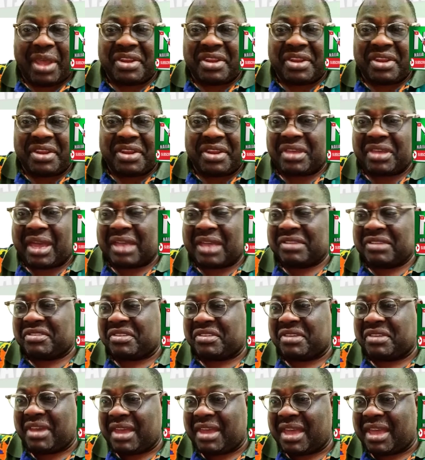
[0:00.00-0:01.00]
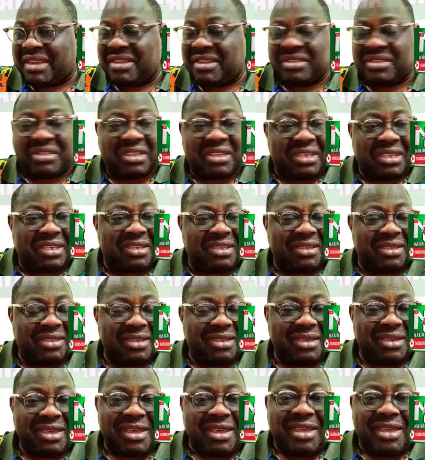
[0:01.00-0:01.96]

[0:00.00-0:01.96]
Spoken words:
anything and say anything